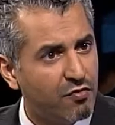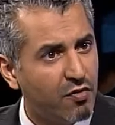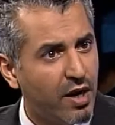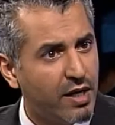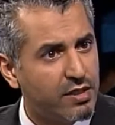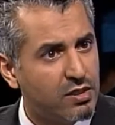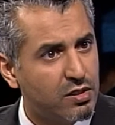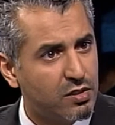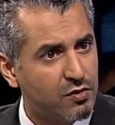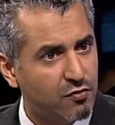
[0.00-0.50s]

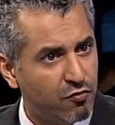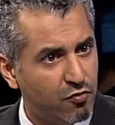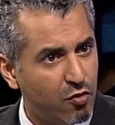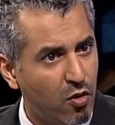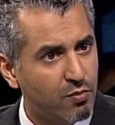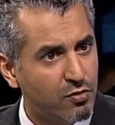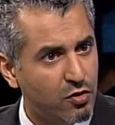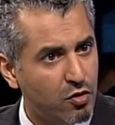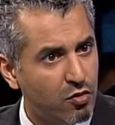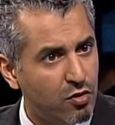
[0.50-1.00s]
fighters
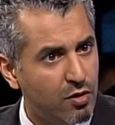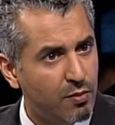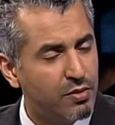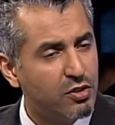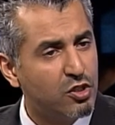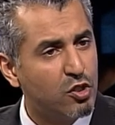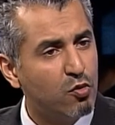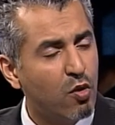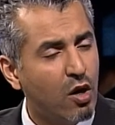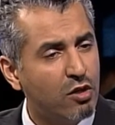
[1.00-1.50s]
from
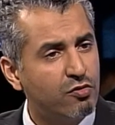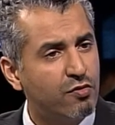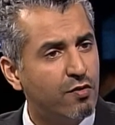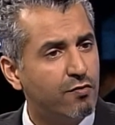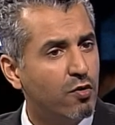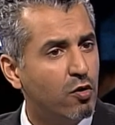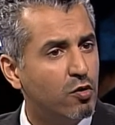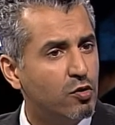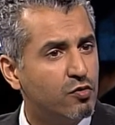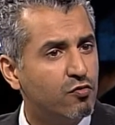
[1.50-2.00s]
Europe, 200
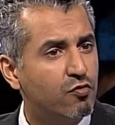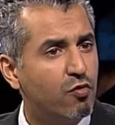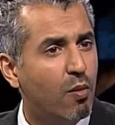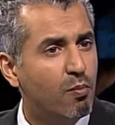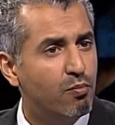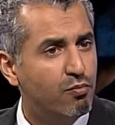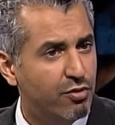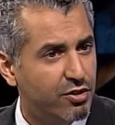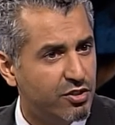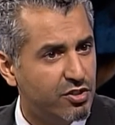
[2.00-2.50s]
of those
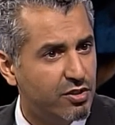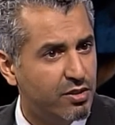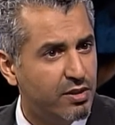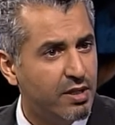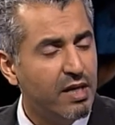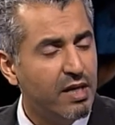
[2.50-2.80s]
from Britain.